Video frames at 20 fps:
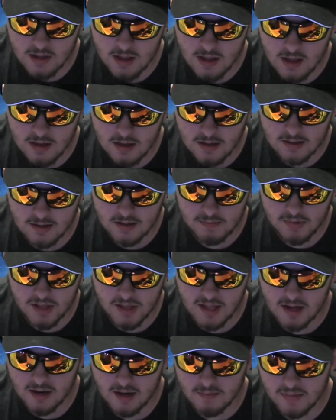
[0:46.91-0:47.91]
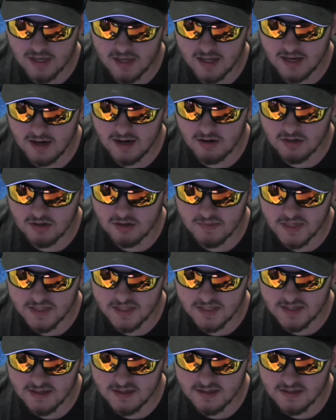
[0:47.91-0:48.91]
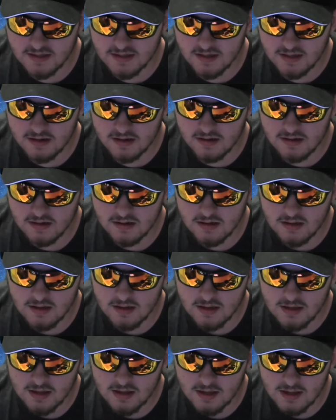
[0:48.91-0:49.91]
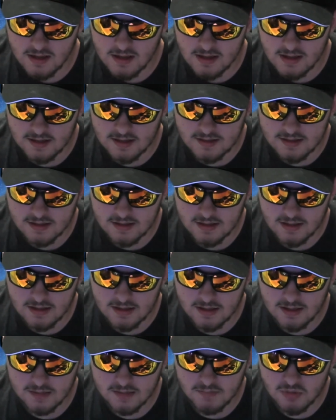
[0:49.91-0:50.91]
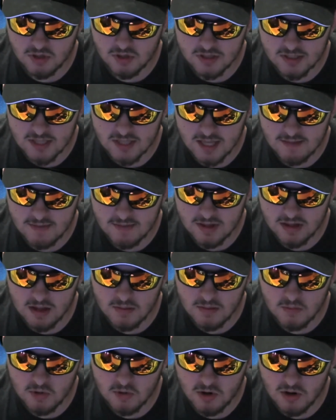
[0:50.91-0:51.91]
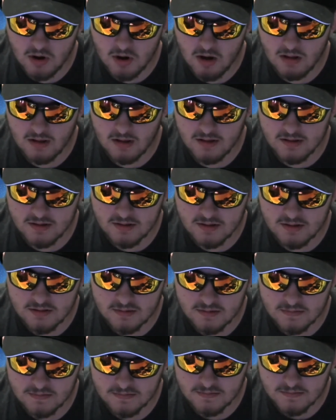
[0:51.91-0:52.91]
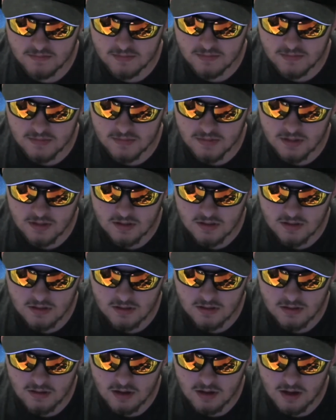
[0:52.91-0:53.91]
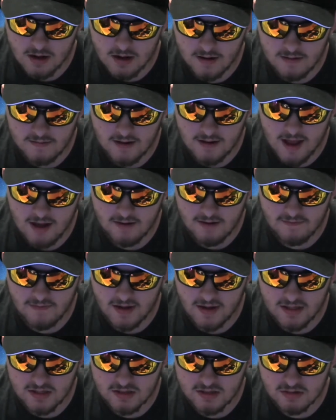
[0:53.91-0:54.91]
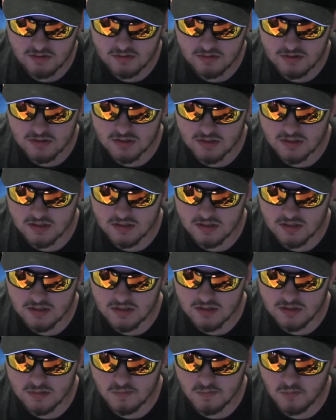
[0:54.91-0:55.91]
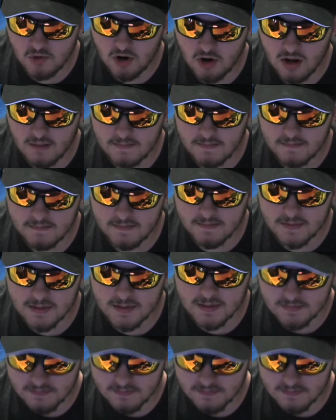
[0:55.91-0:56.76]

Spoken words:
because I plan on being an aerospace engineer, and these books gave me a lot more knowledge on how to find solutions to certain problems.